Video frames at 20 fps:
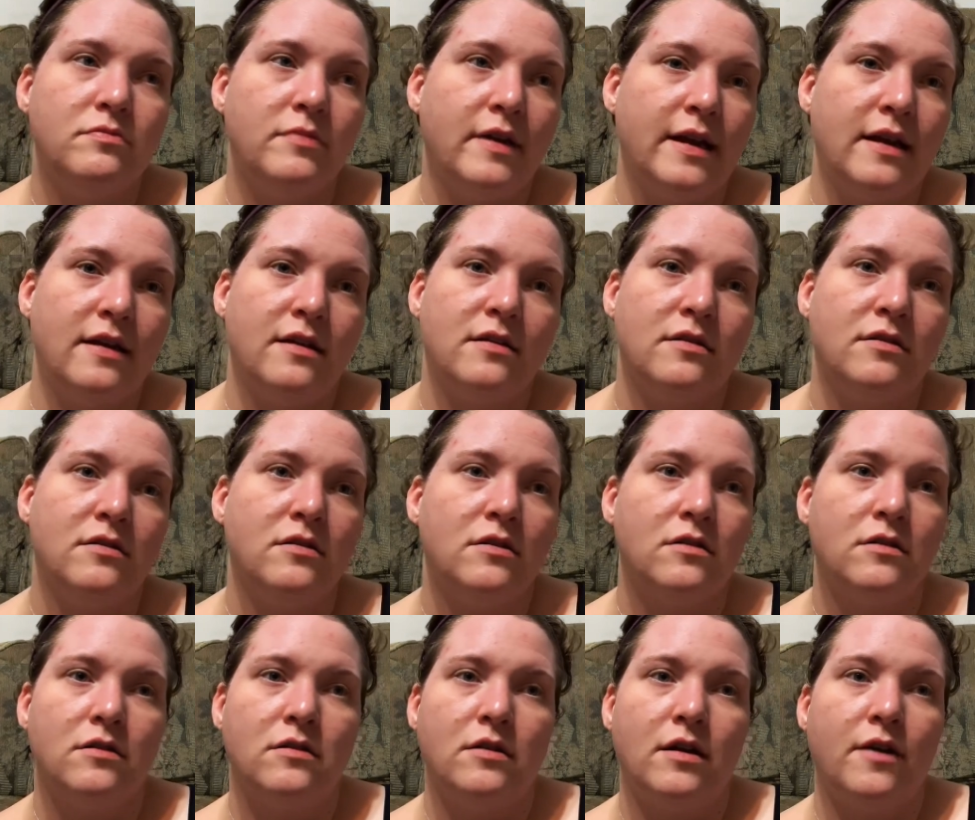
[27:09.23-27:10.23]
like
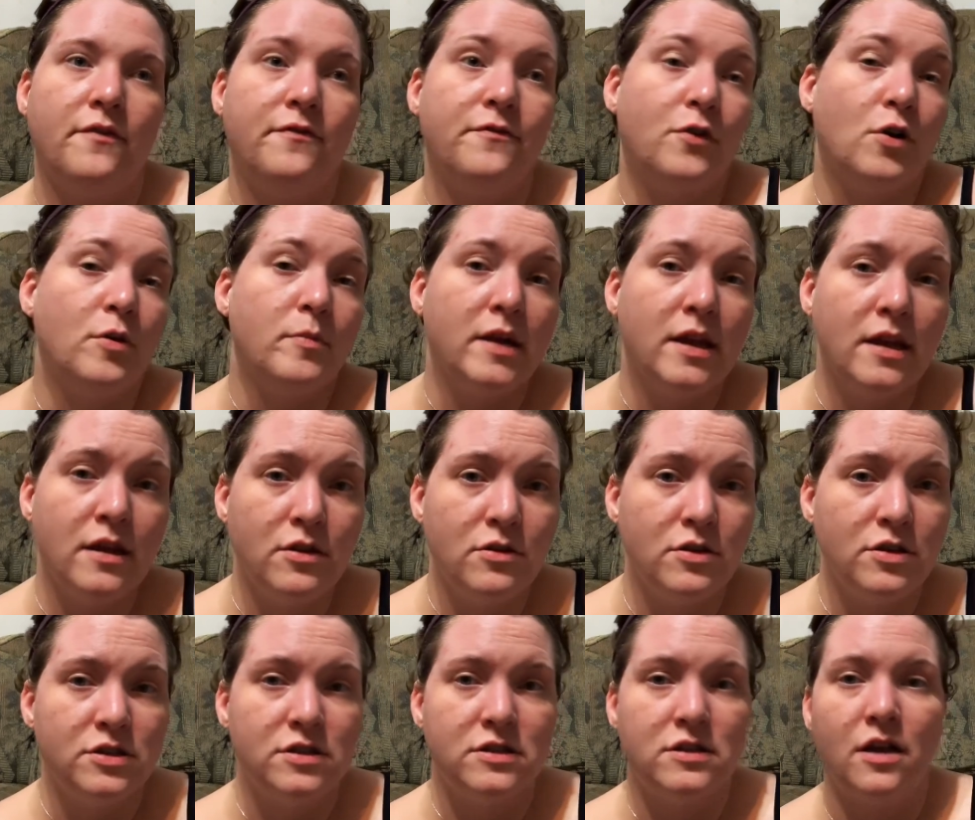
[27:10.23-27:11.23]
affirming,
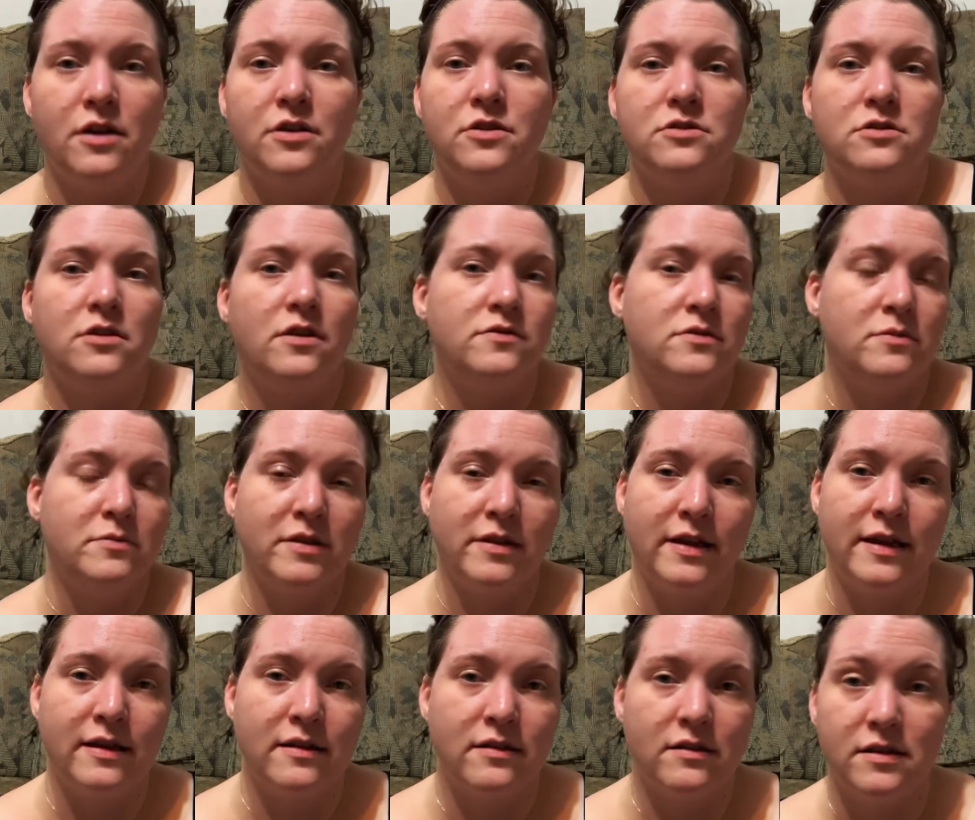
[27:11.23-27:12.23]
you can just tell yourself
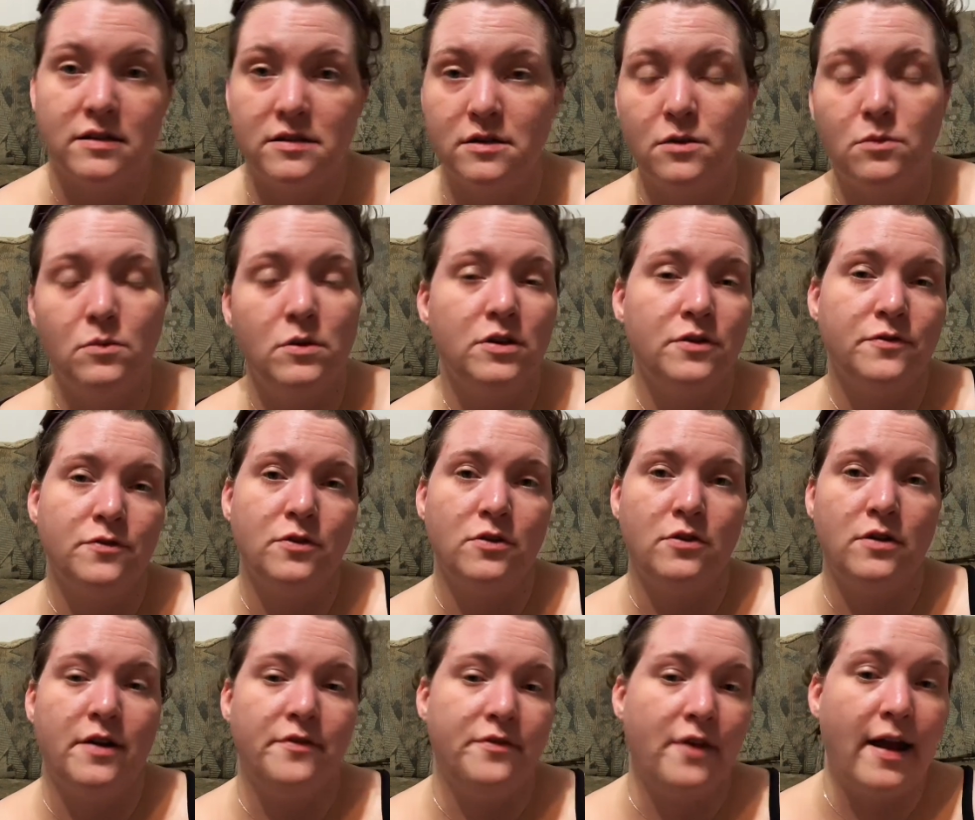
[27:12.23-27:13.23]
something like, isn't it
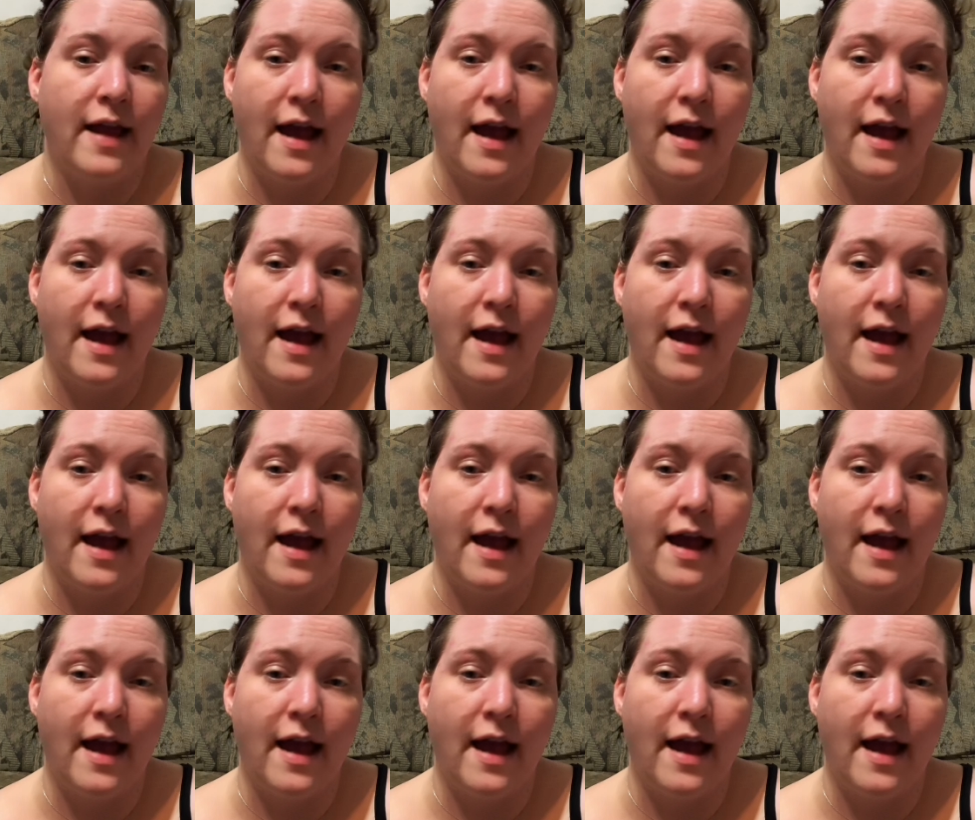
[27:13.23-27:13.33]
wonderful?